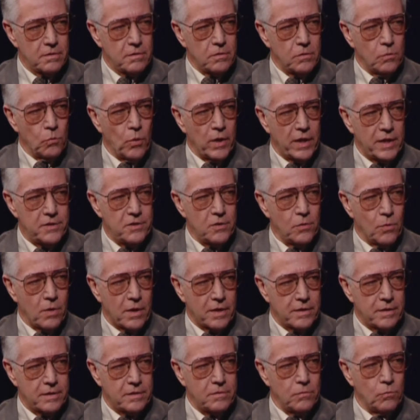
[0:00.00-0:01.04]
when you
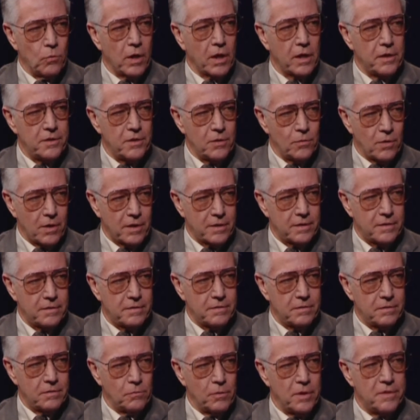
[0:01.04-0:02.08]
wanted, where you wanted,
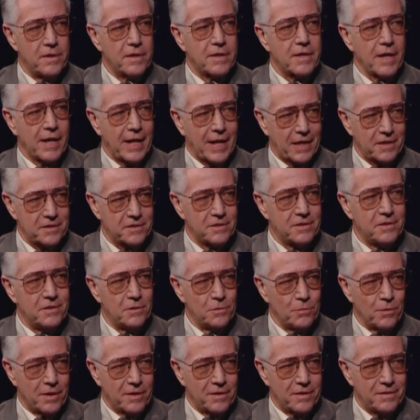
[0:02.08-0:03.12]
with the cast you
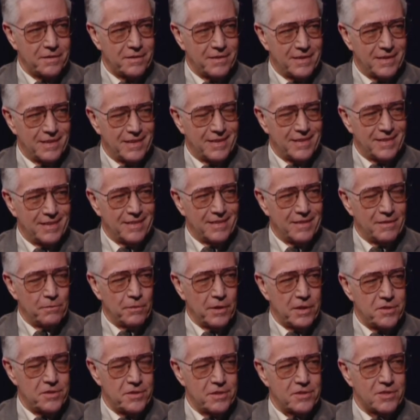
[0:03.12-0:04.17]
wanted. That's correct.
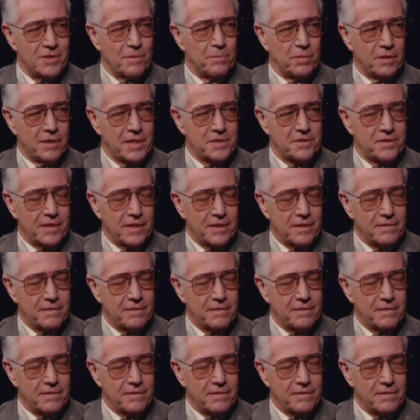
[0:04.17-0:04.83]
Which is a blessing.